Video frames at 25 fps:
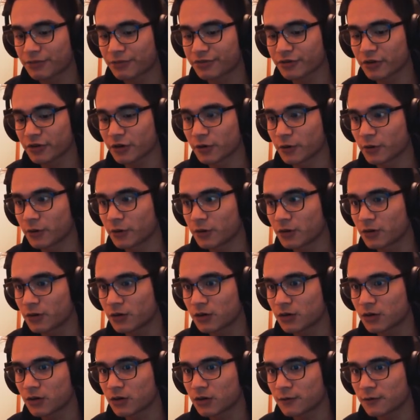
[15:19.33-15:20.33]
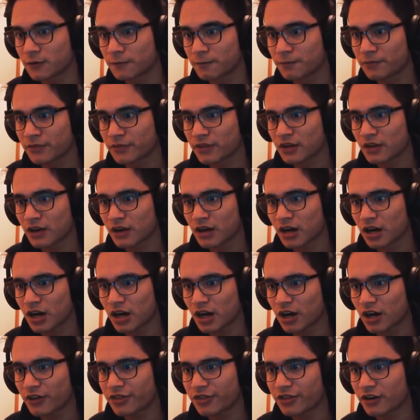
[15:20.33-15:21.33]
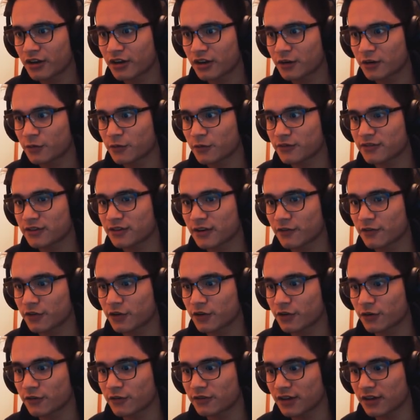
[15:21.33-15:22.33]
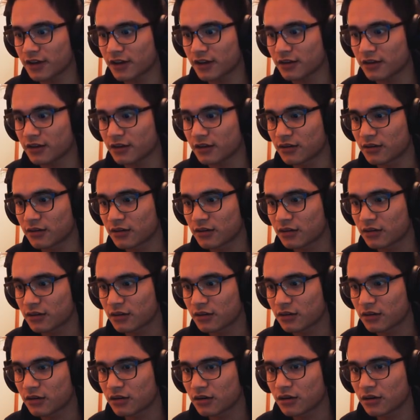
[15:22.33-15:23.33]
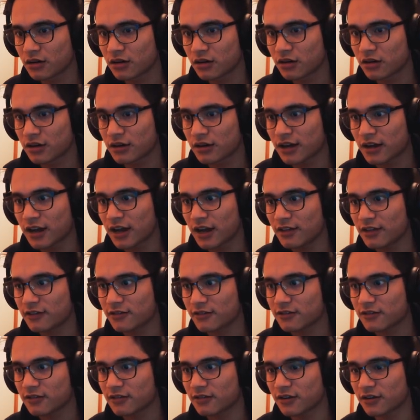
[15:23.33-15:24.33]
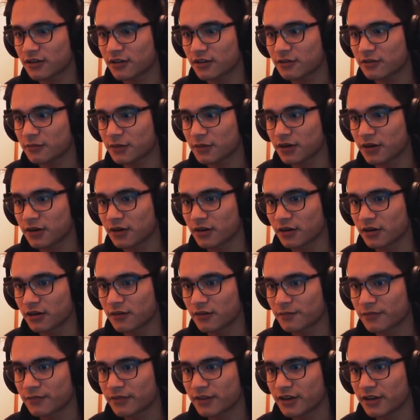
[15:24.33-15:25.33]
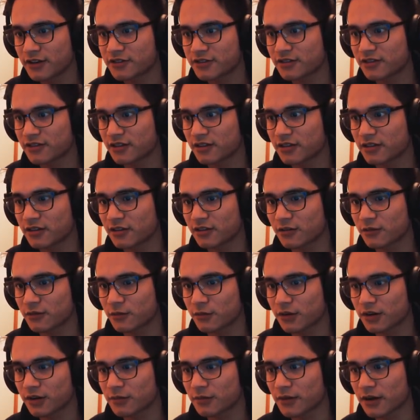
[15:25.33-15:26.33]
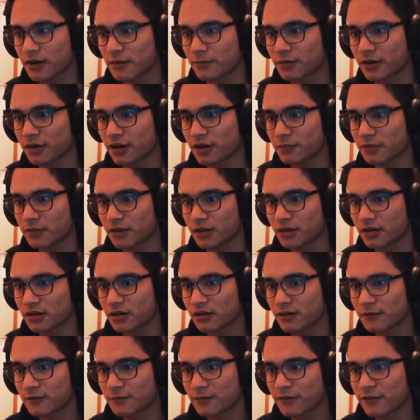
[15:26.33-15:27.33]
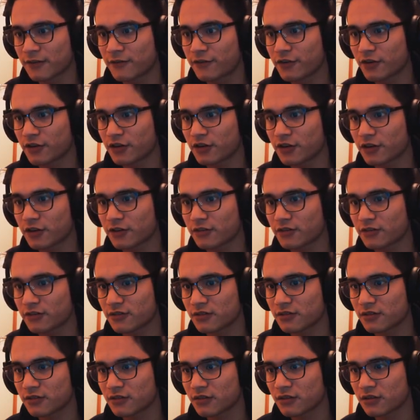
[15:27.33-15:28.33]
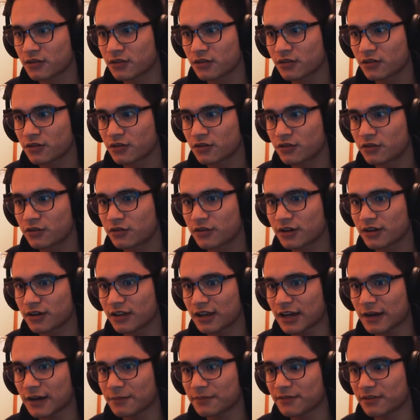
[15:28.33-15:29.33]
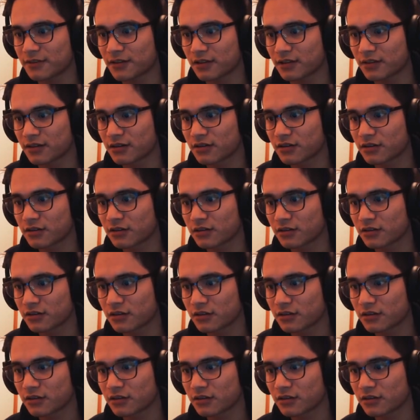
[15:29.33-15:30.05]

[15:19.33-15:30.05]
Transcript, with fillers: I'm through. I thought it was never going to end. Hey, there's another mirror. It's just like the one in my apartment. Feel close to collapsing.